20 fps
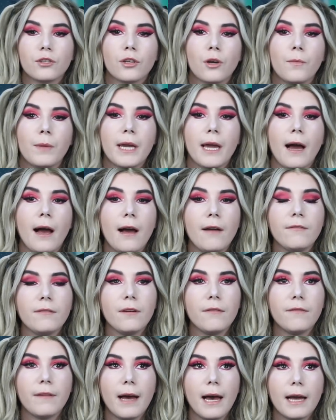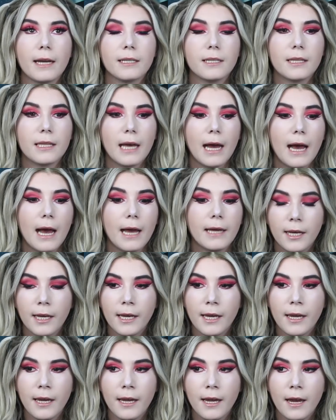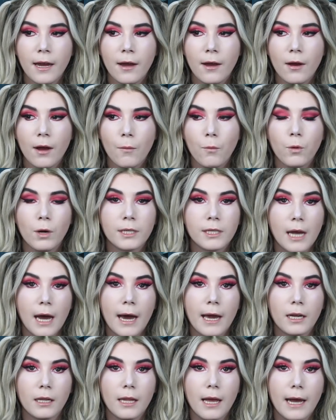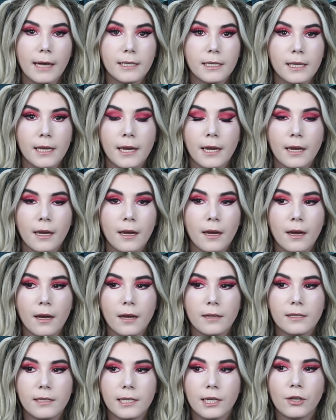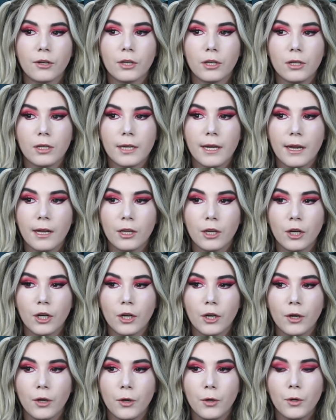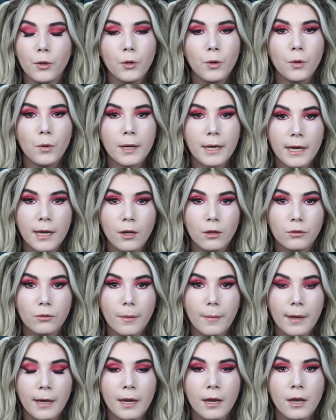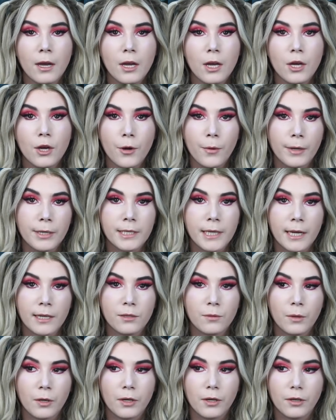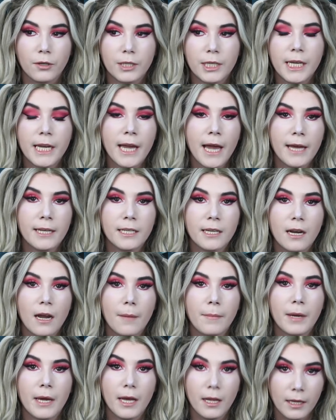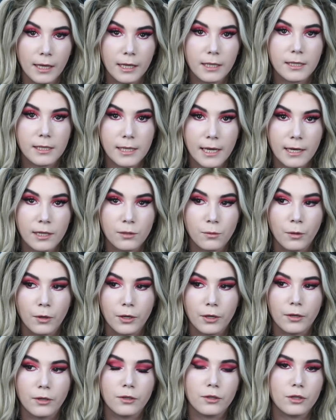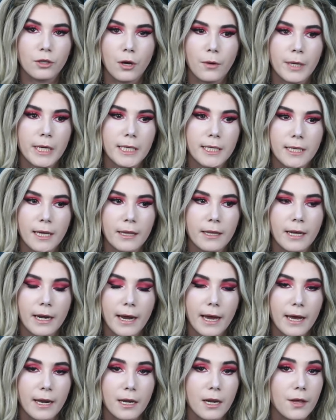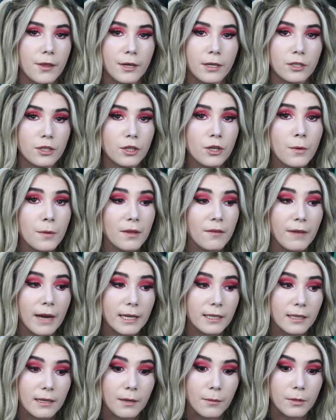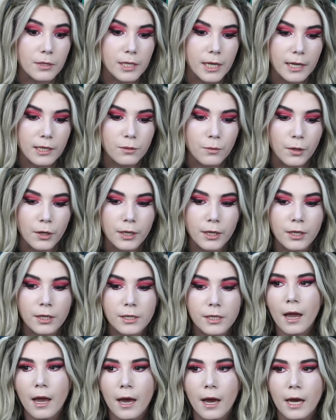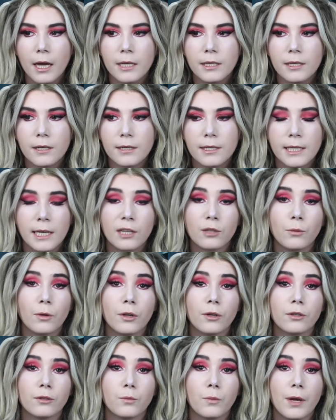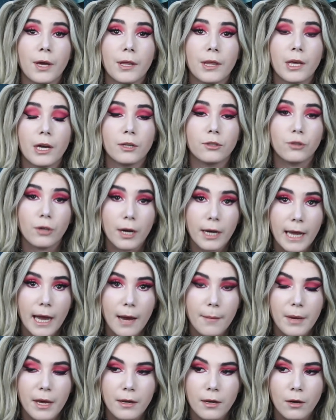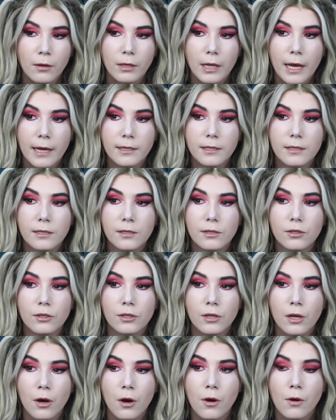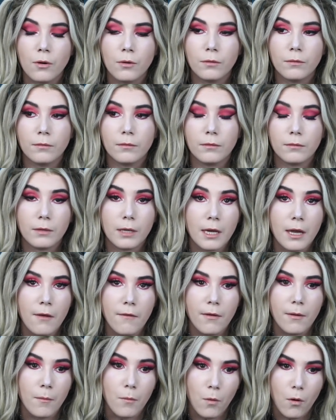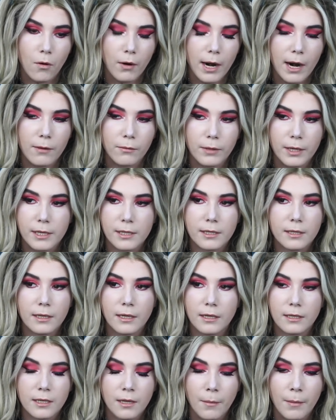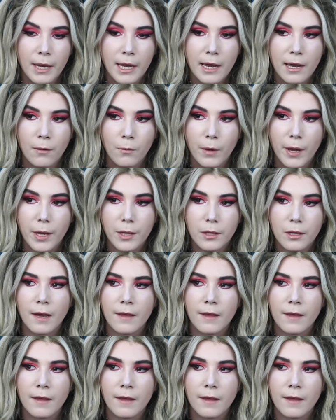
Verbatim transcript: So we have the fact that he was idolizing a serial killer who killed women who were sex workers. He ended up killing sex workers, though he said that it had nothing to do with the fact that they were sex workers and sex workers with a drug habit habit, no less. So even more at risk to begin with.